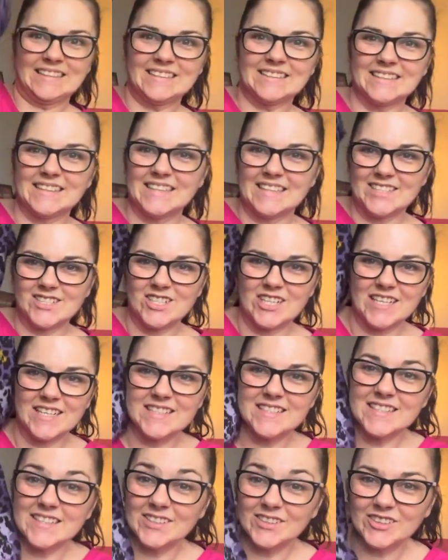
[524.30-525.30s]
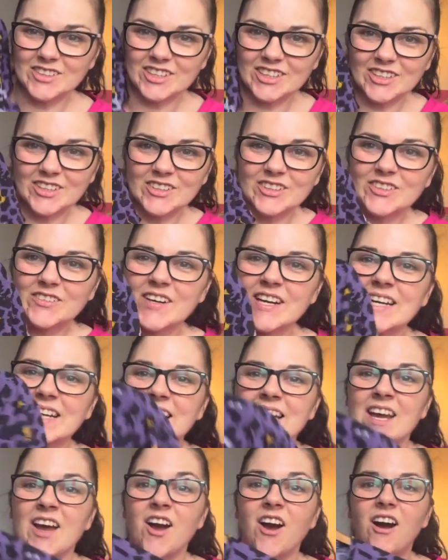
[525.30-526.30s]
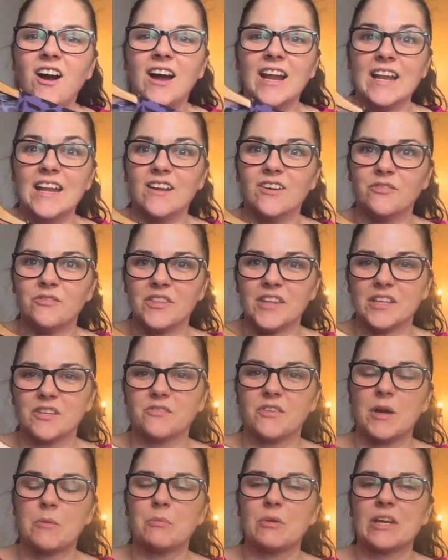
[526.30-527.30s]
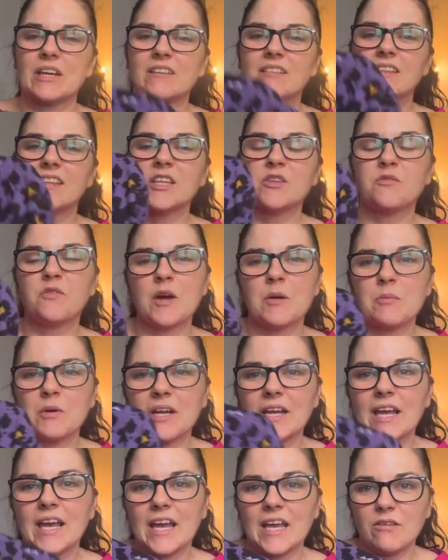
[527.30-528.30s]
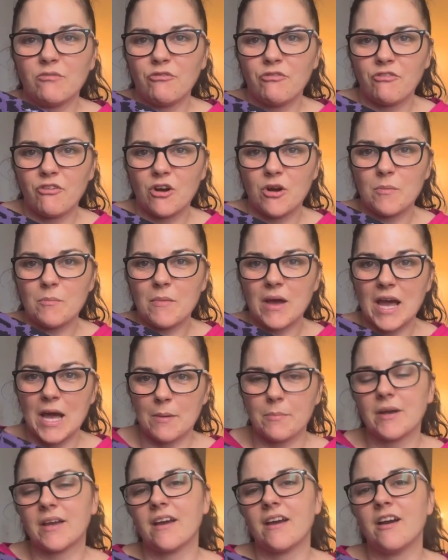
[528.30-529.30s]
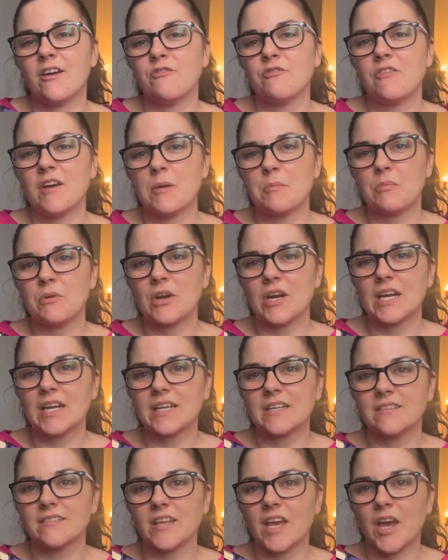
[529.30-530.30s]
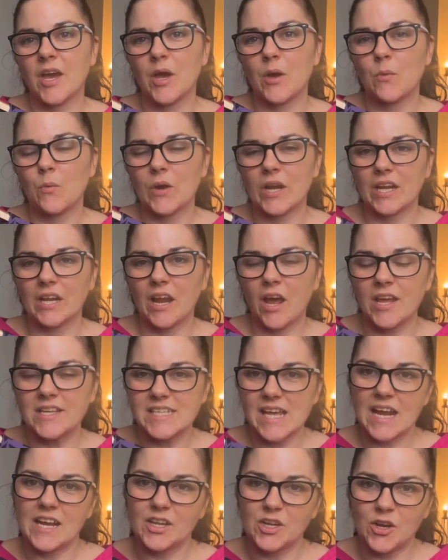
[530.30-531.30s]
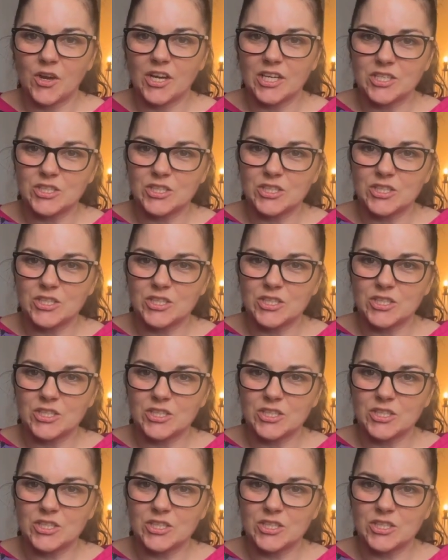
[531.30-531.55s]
Here she is in all her glory. I love this fabric. So this fabric came from Abercarn Fabrics when Adele and I